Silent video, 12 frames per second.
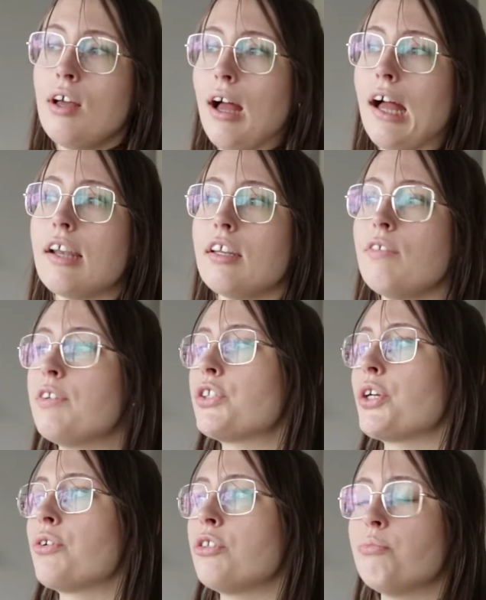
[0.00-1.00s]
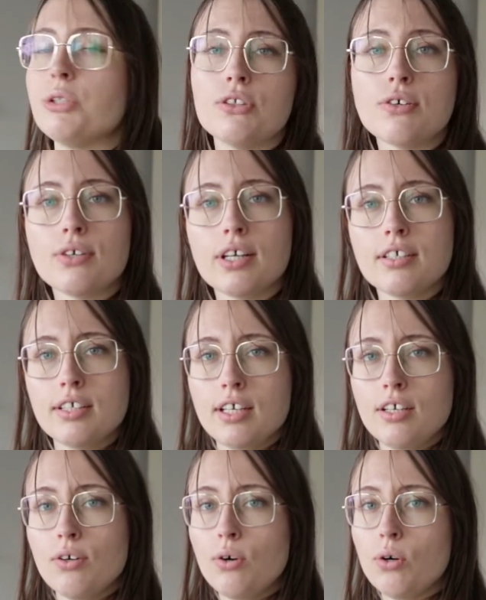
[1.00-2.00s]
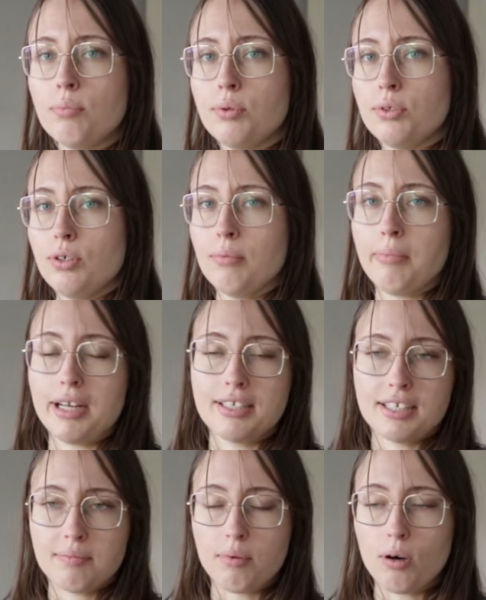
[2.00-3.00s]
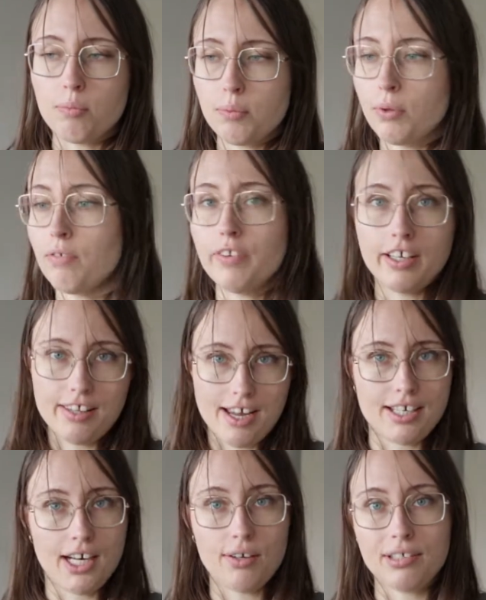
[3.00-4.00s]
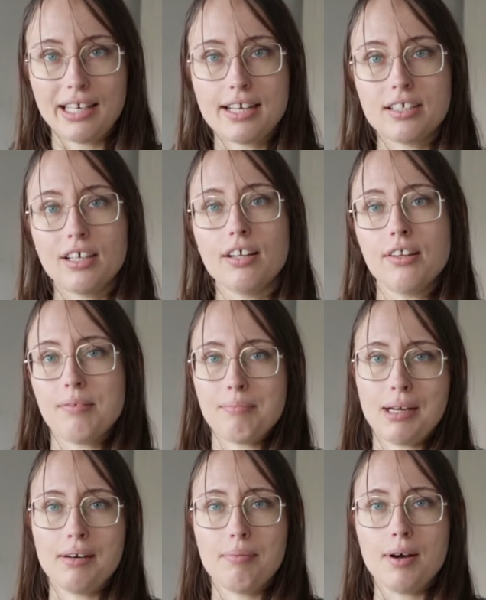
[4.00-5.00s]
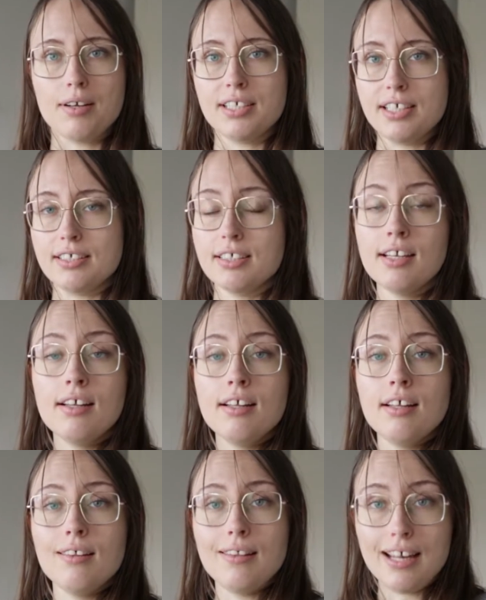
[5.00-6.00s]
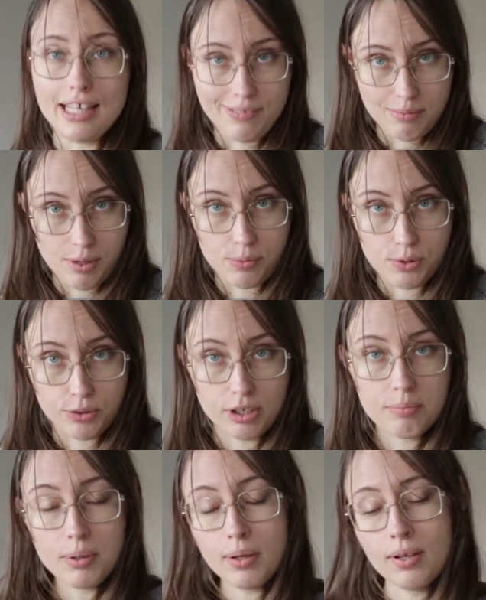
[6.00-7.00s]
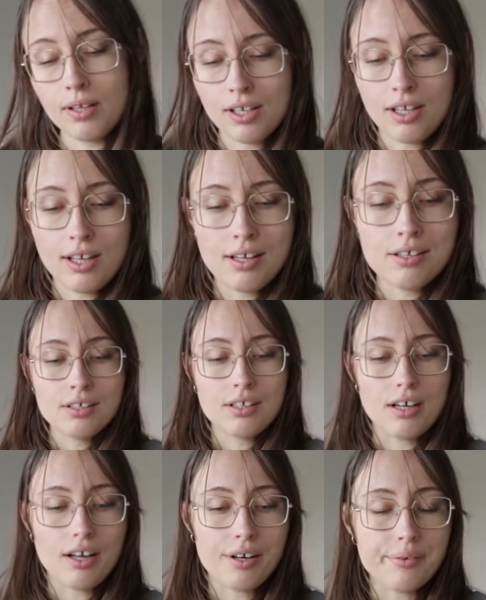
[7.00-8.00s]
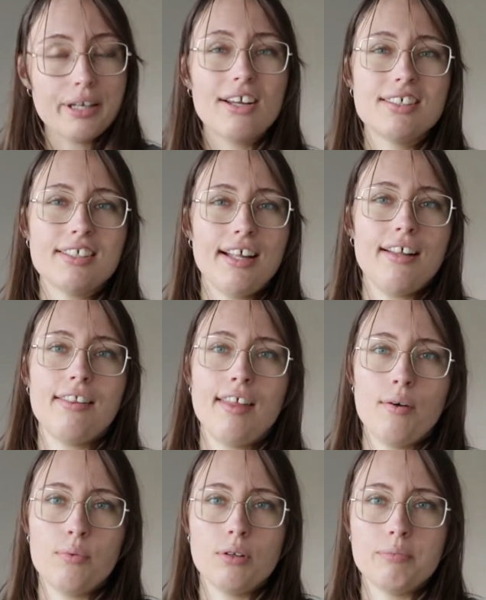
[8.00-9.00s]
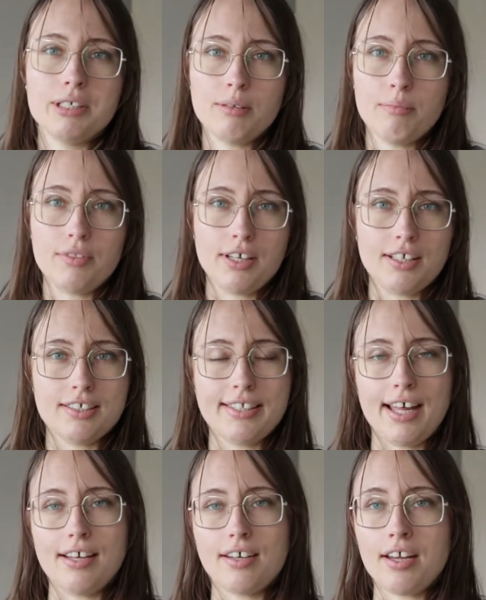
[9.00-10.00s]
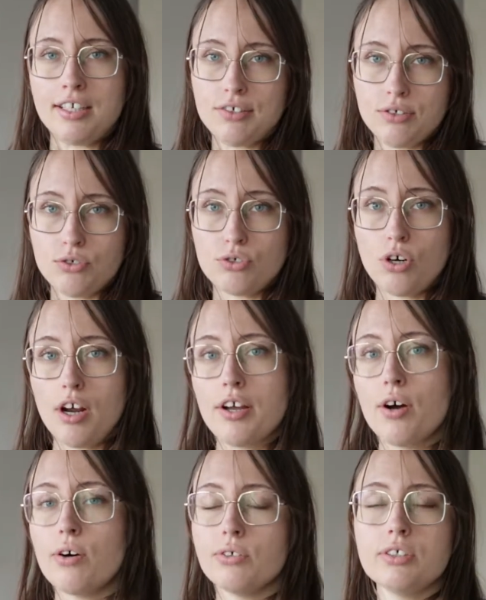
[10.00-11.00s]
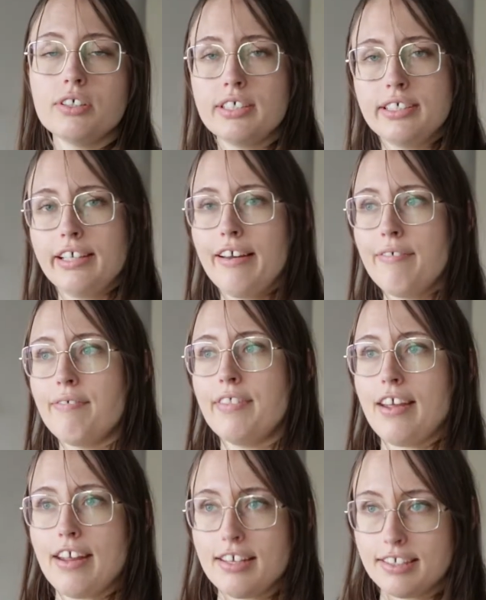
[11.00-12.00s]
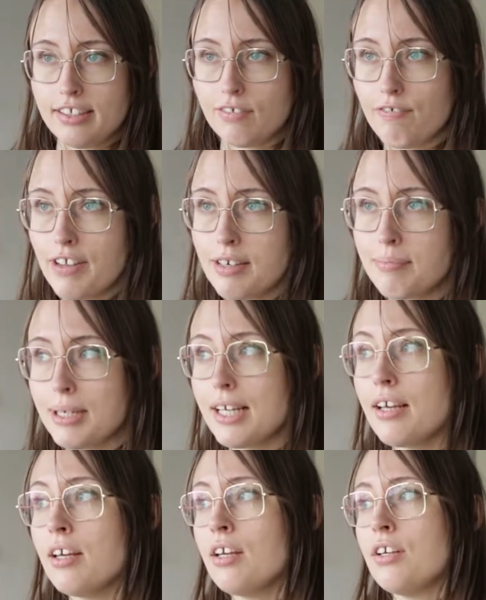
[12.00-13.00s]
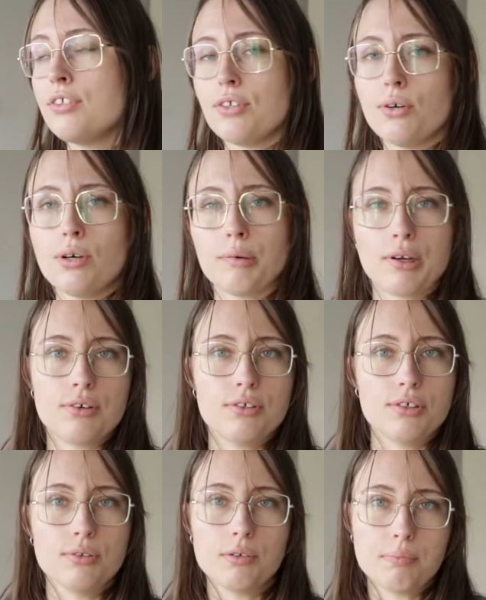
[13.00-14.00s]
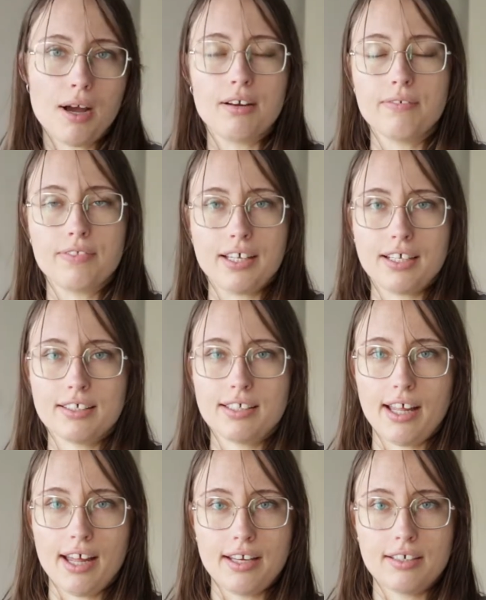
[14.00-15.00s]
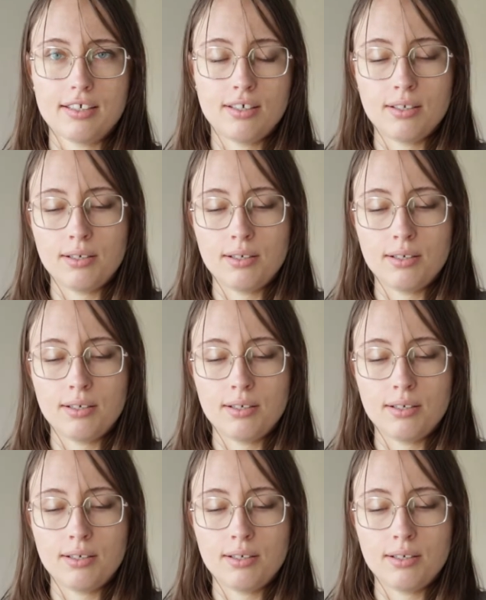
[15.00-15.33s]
And if it's going to be donated or put on my Depop, we'll figure that out later. The main part is they're leaving my wardrobe. I realise that there will be some things that I need to try on to see if they still fit me, so I'm going to do a pile of things that,